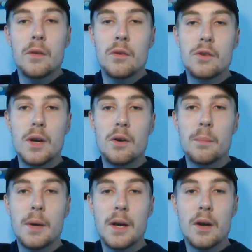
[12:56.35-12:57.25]
So she
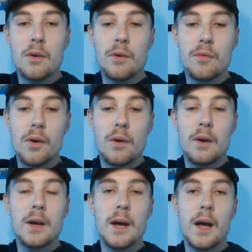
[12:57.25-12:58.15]
could make a good run.
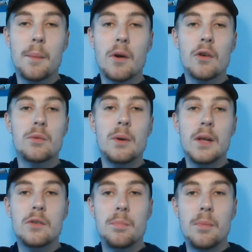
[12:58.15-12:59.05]
And also
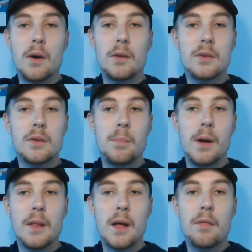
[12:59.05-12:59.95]
Elise Mertens is a
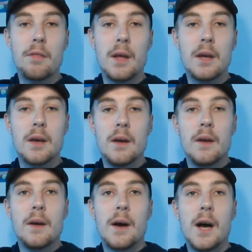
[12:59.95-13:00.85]
player that I think
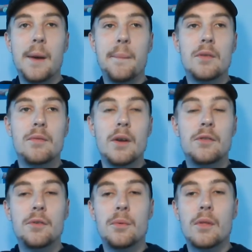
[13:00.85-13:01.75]
is very
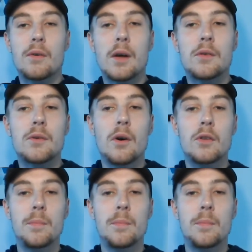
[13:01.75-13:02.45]
suited to the grass courts.